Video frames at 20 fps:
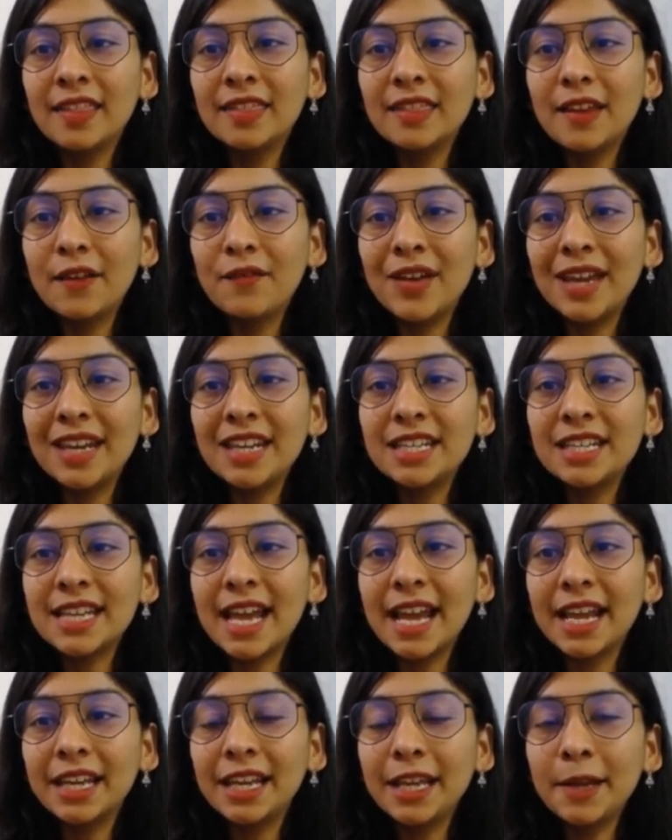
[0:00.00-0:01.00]
they're very
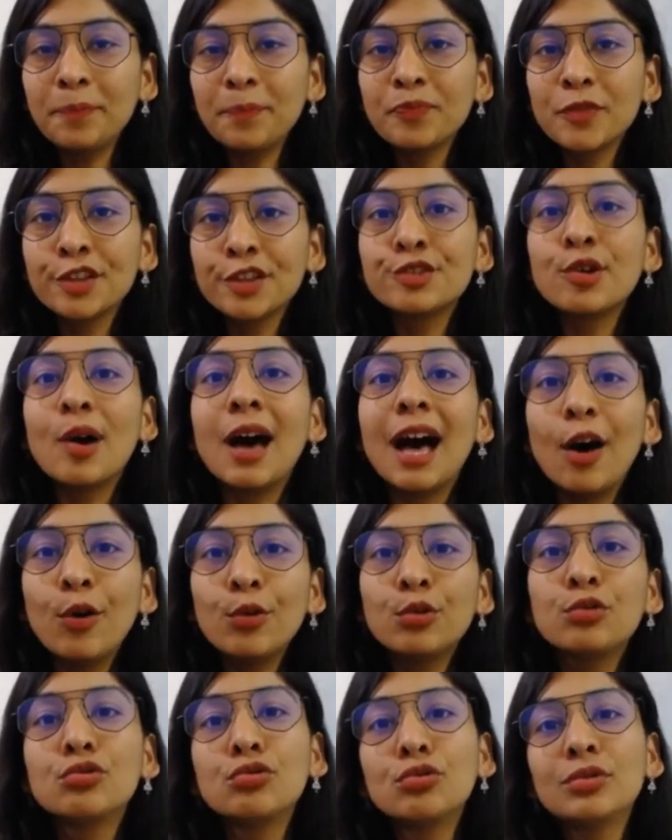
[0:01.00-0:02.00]
tiny so
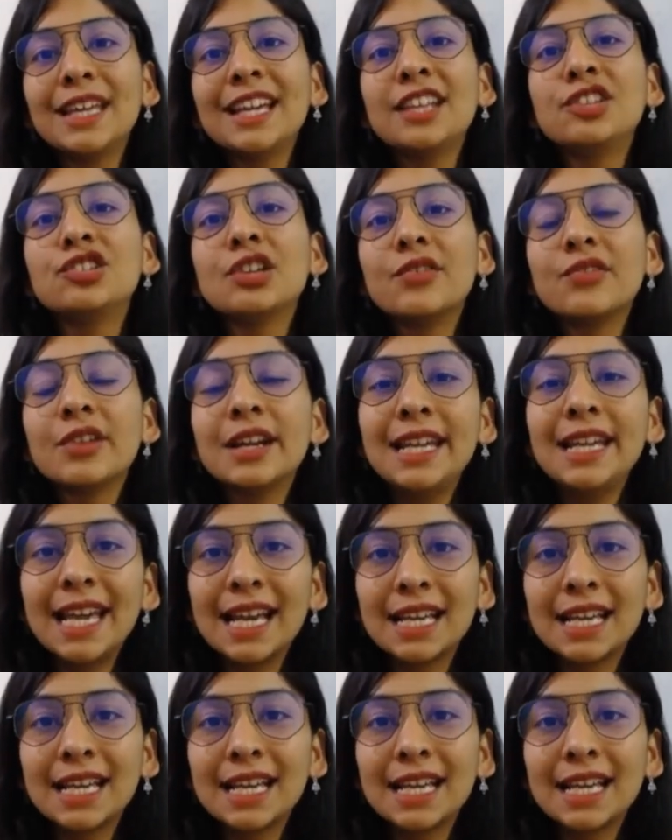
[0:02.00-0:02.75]
how do they generally